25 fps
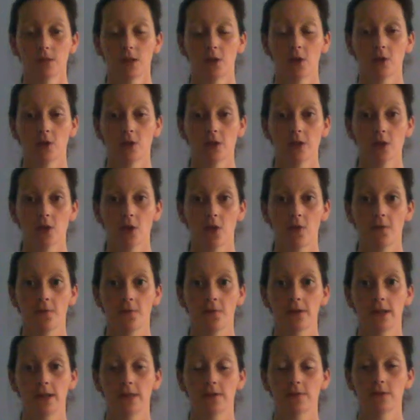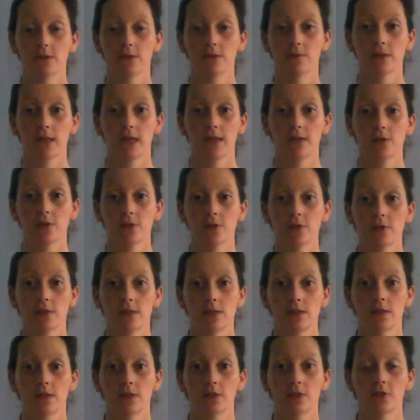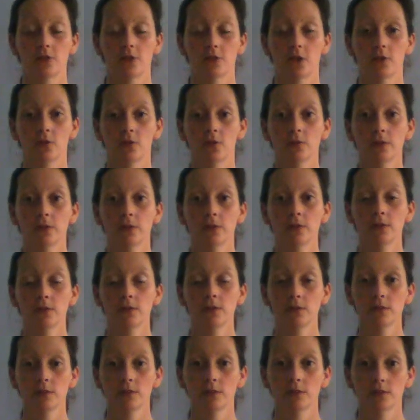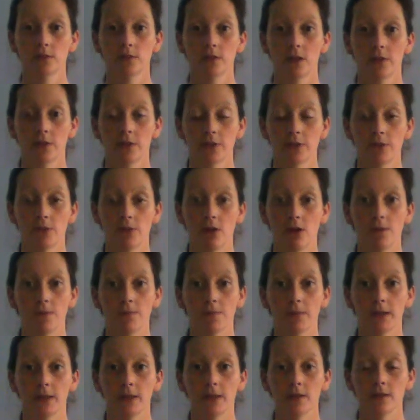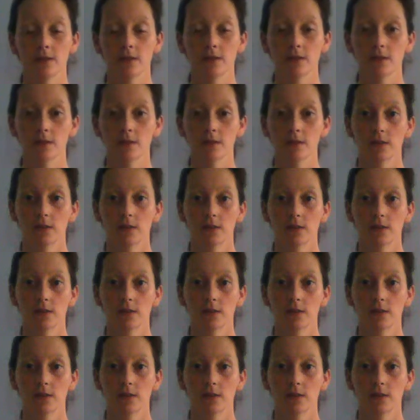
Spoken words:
or a softening of some tensions in those shoulders, under your armpits.